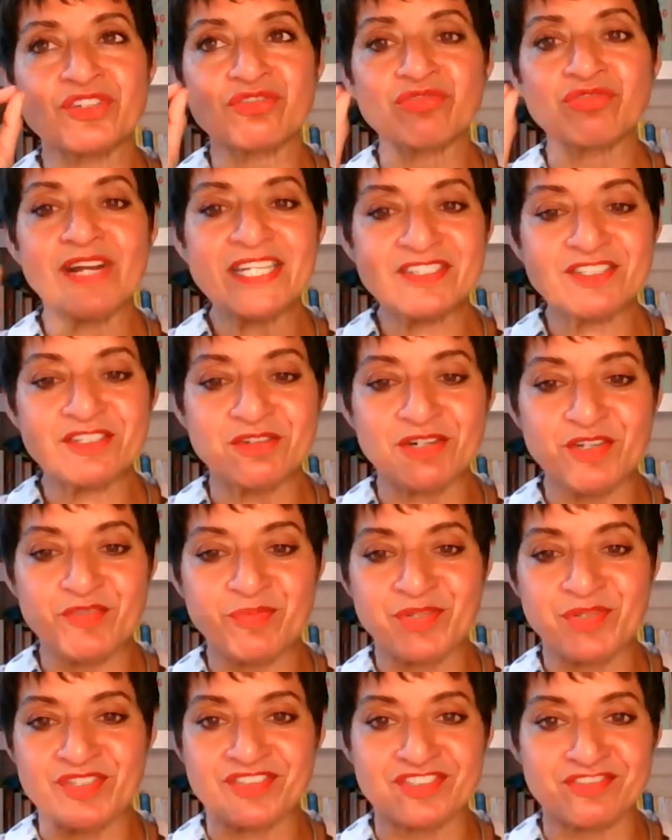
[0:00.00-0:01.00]
a great degree
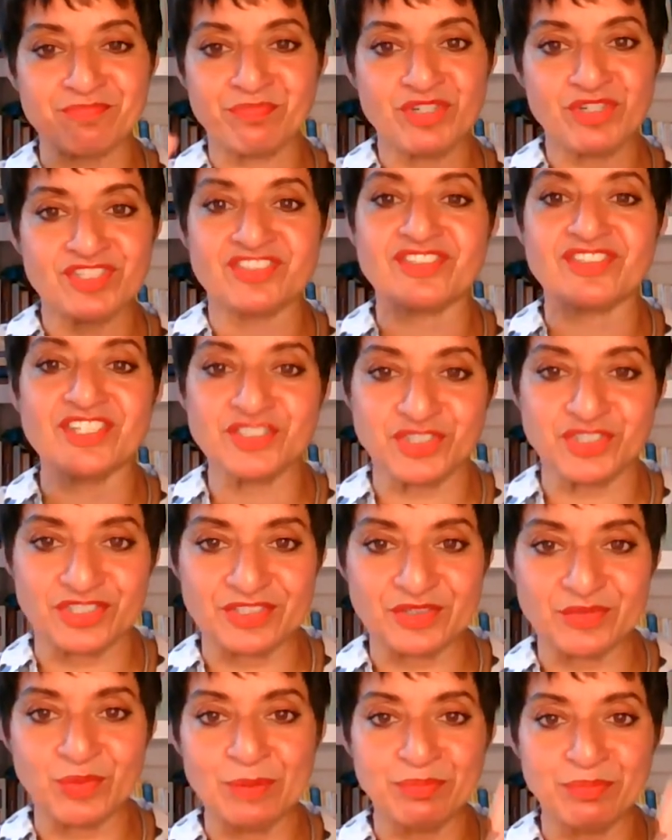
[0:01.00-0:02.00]
of
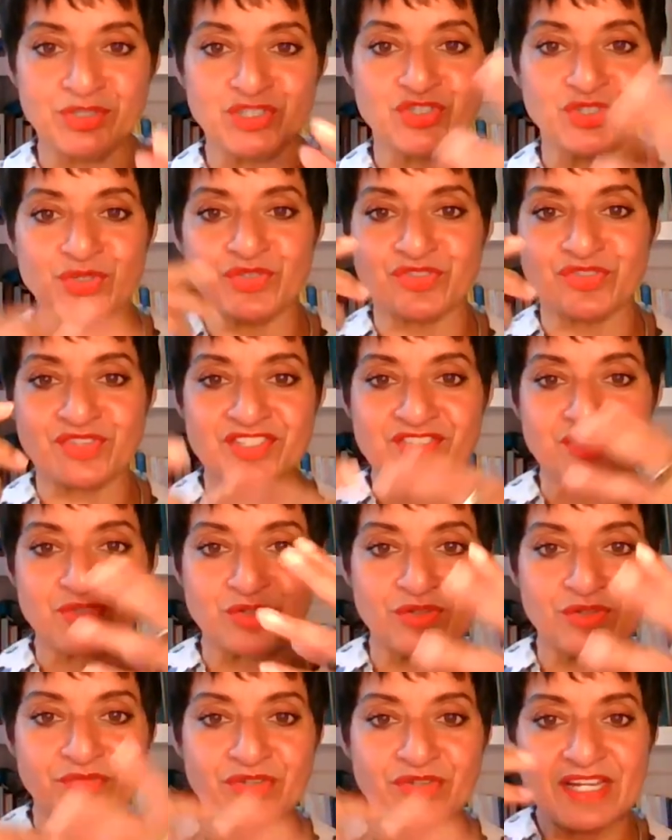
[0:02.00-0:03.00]
precision, we produce this
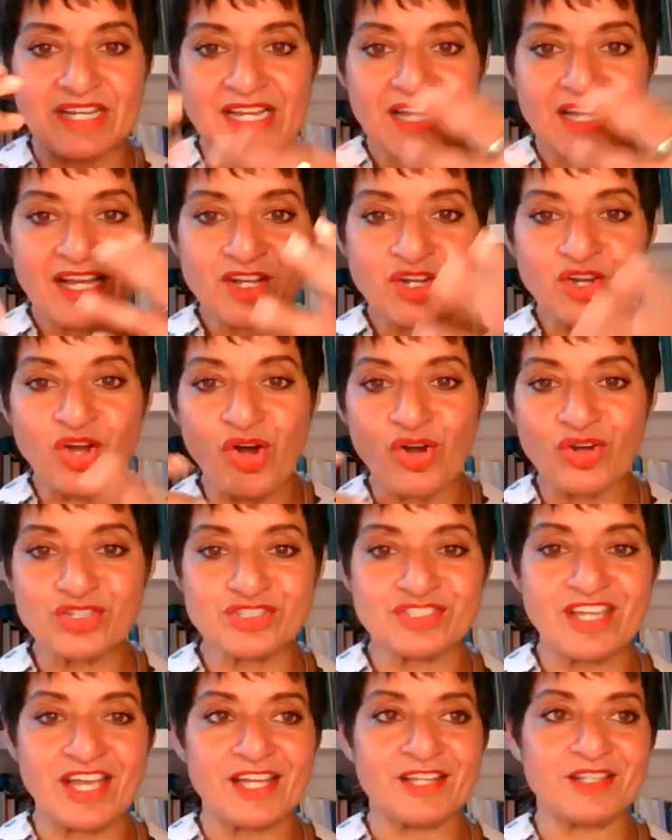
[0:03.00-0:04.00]
sort of
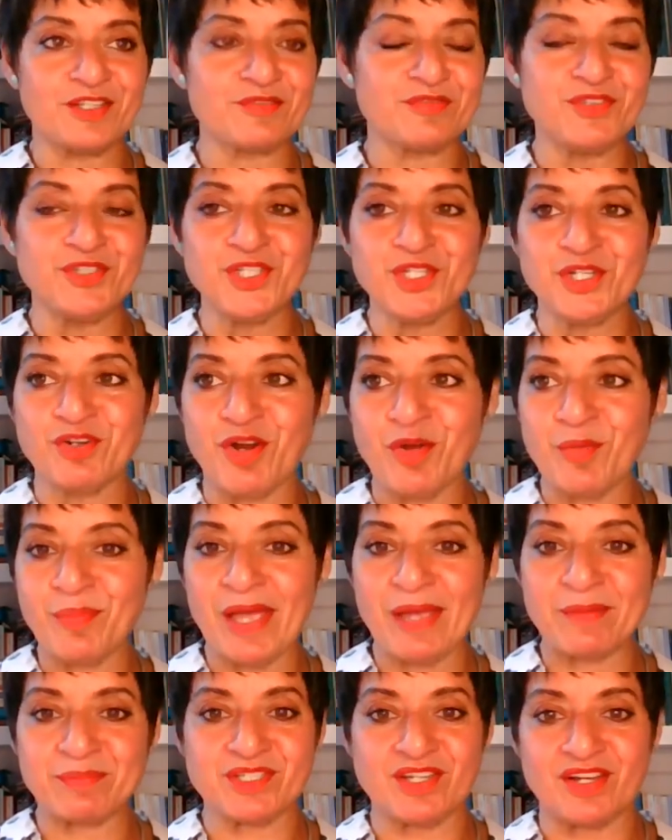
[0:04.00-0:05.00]
cocktail of
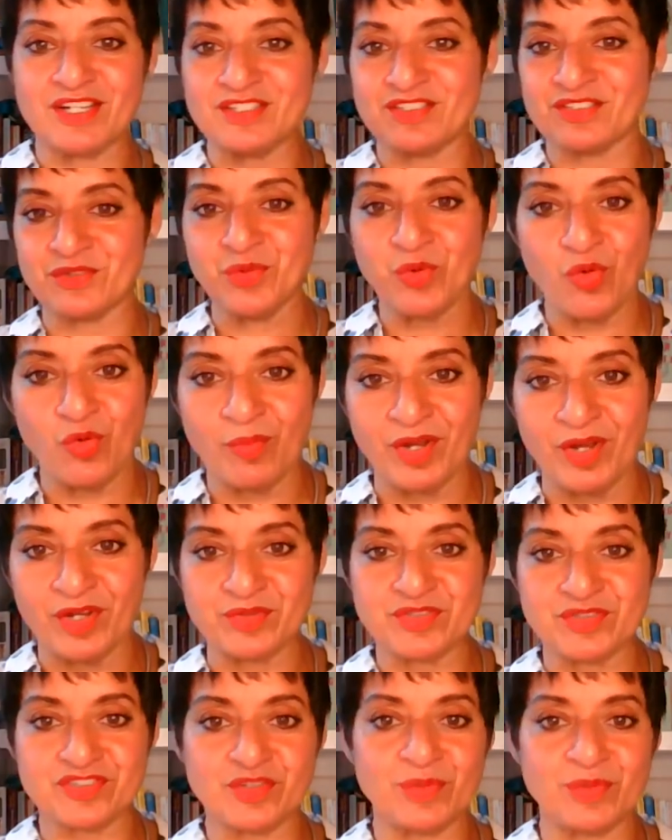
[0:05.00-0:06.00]
neuropeptides and
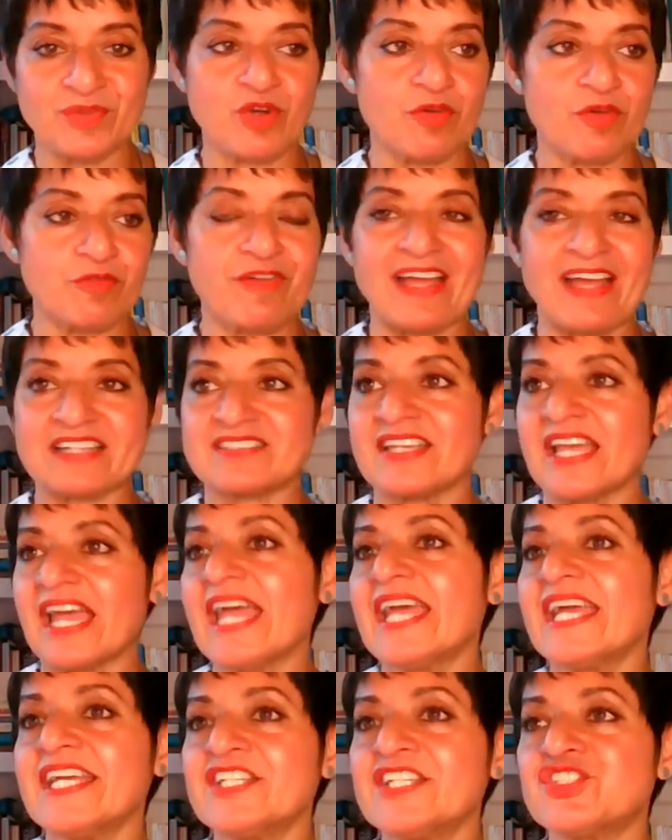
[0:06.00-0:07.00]
hormones. So we've got factor
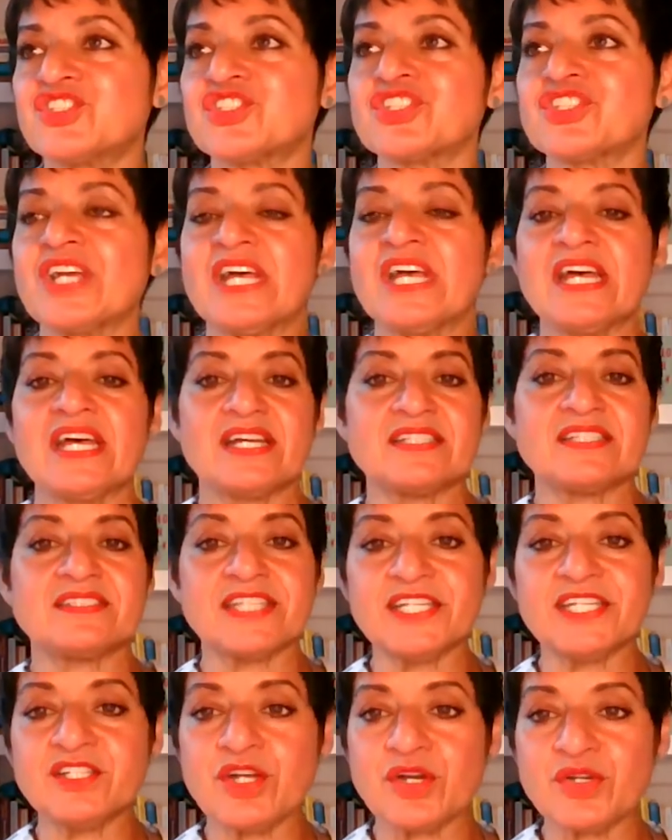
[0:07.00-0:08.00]
H,
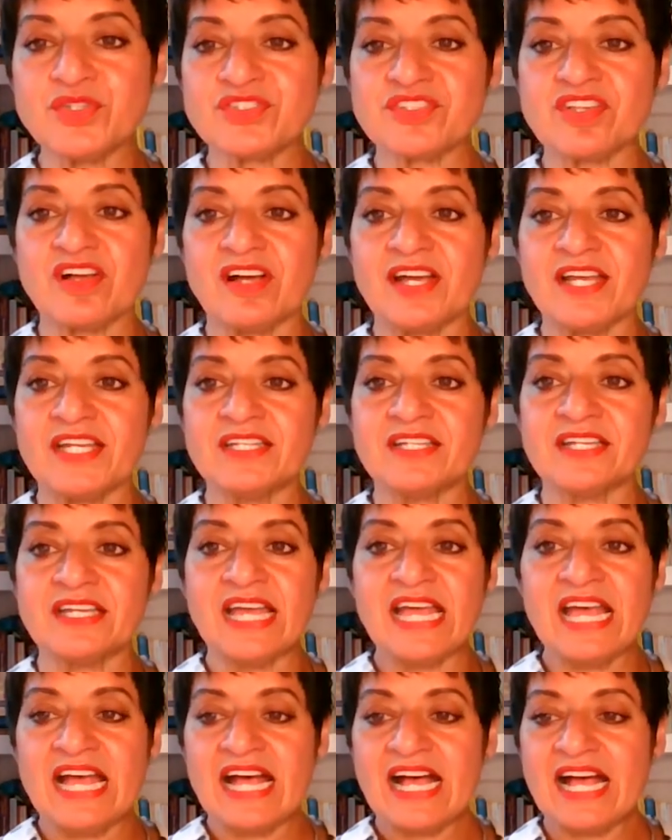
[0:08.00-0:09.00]
adenosine,
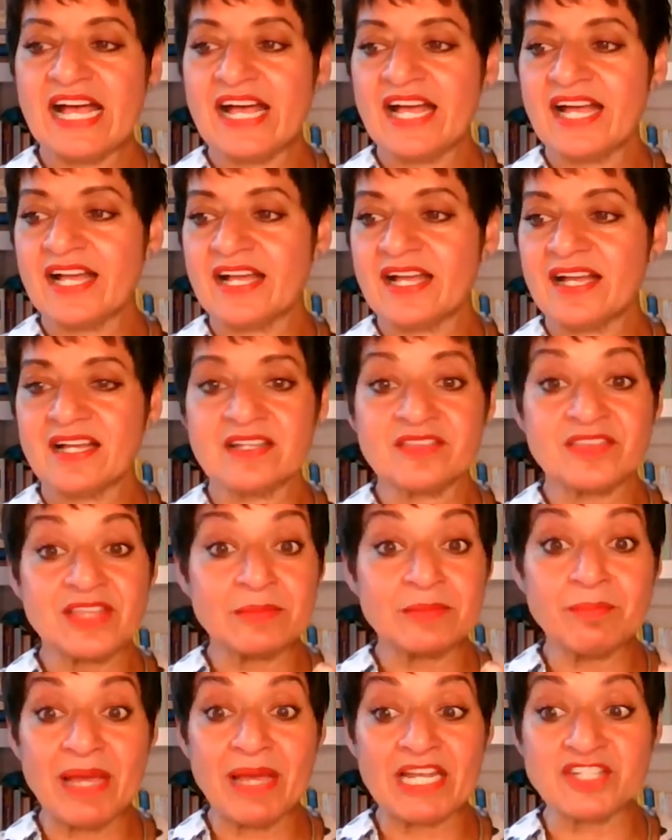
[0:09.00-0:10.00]

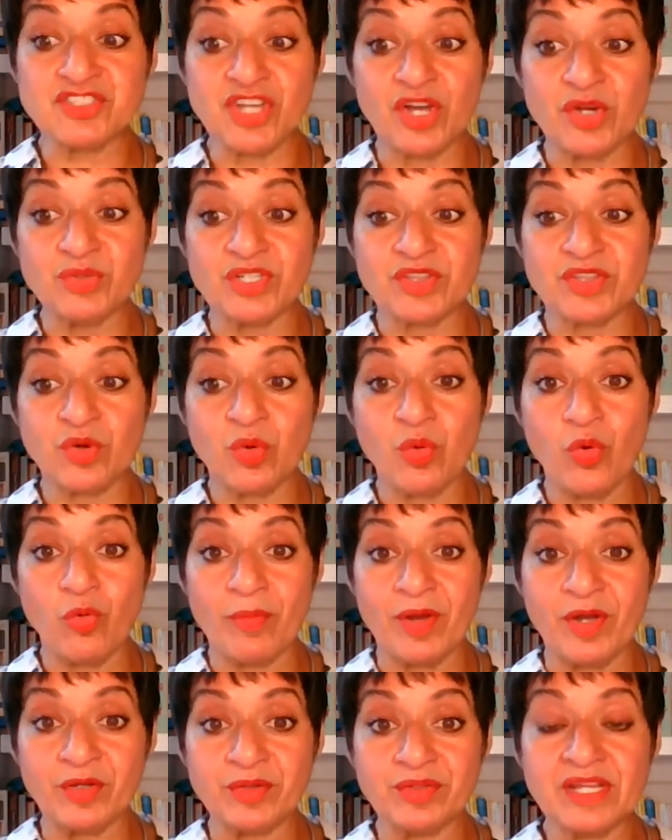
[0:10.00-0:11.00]
then melatonin, the
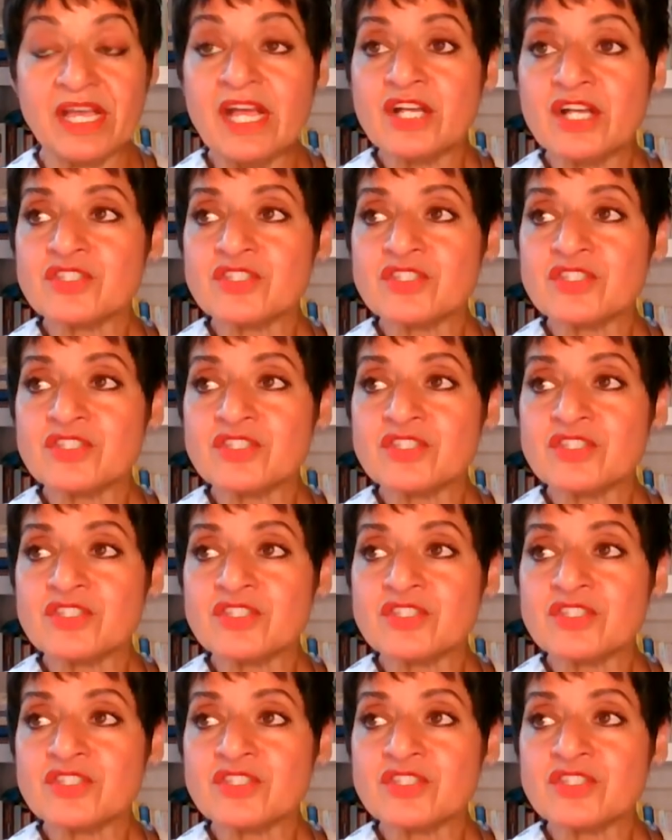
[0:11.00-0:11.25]
hormone.